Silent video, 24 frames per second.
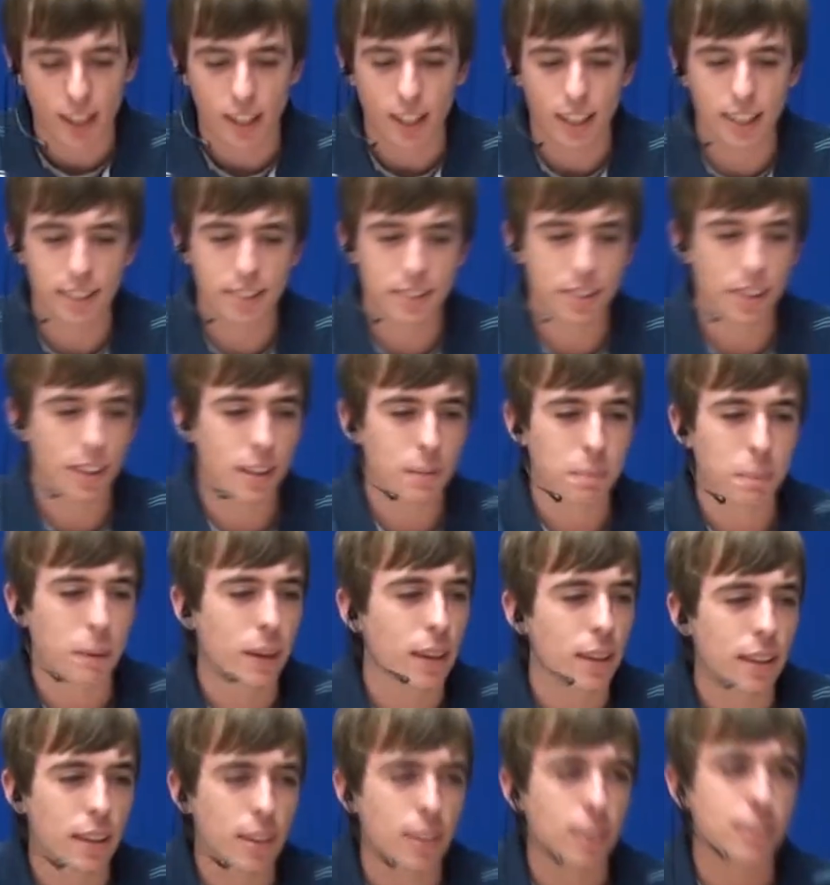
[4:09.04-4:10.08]
It's like
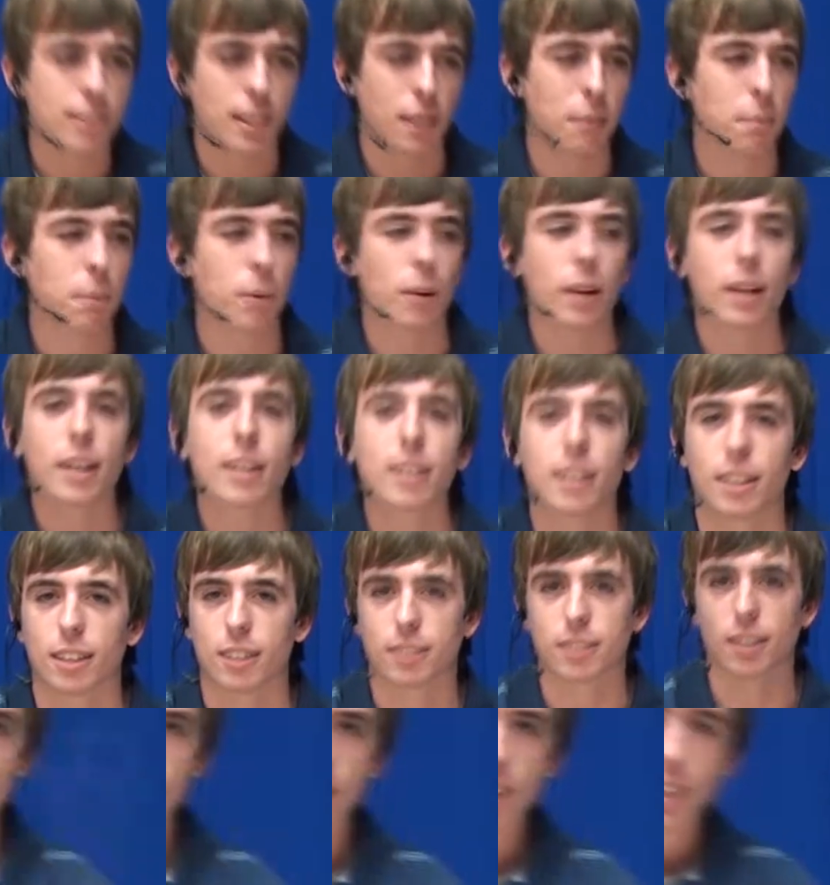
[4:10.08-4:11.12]
being
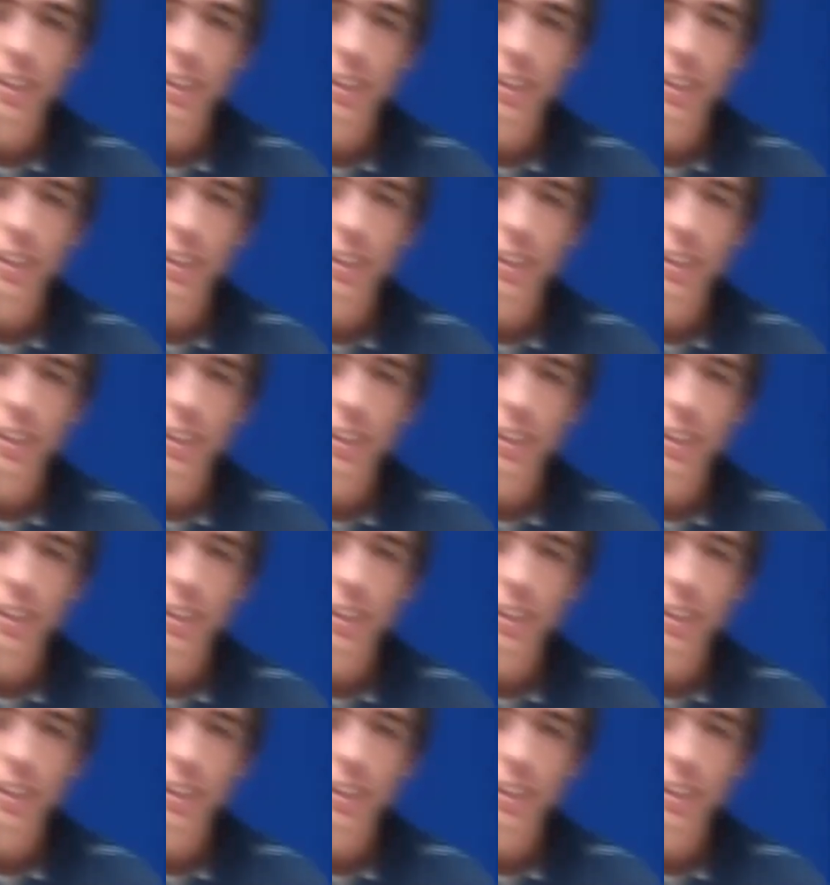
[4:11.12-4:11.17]
contemporaneous.